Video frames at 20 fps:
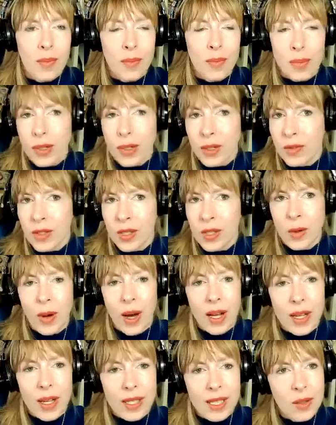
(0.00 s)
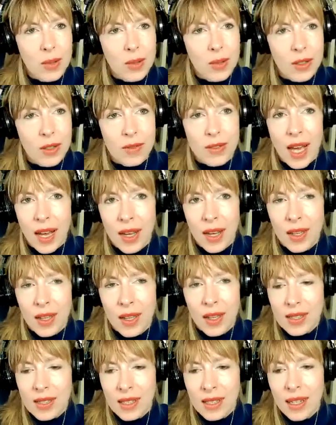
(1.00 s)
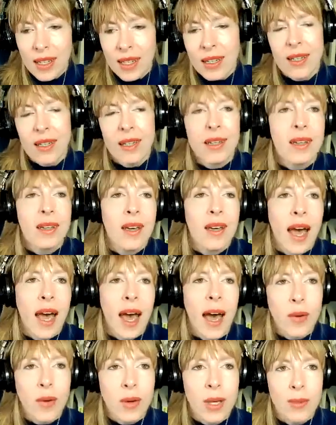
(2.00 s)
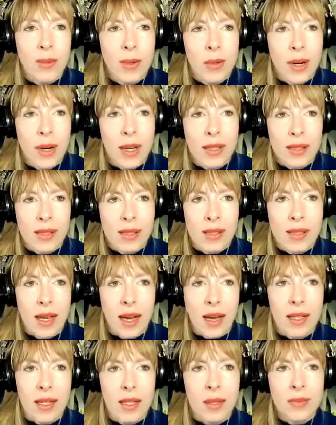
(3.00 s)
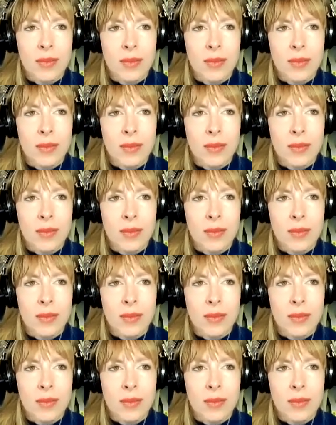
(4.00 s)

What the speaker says: Improves quality, improves accuracy. How can we raise the tide?